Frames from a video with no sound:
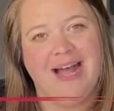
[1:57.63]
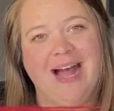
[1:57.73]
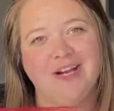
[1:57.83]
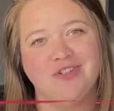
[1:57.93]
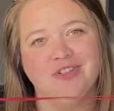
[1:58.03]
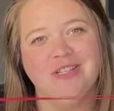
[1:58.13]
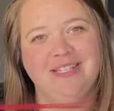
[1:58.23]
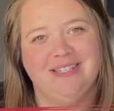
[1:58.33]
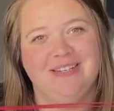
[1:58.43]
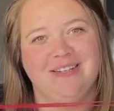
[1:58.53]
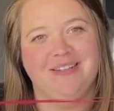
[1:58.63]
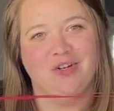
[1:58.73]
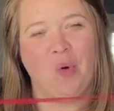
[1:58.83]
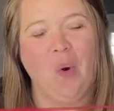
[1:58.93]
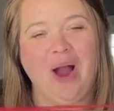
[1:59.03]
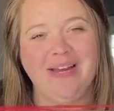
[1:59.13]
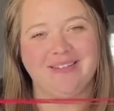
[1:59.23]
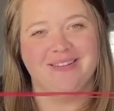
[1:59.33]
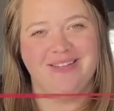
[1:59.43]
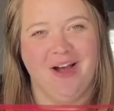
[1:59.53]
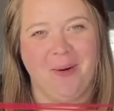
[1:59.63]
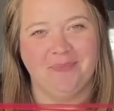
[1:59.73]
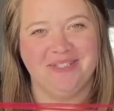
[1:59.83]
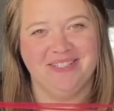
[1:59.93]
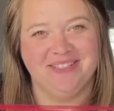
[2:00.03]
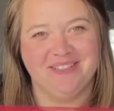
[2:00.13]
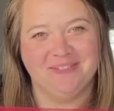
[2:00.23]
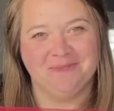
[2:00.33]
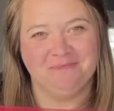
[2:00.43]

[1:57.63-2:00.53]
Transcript: actually did quite the opposite.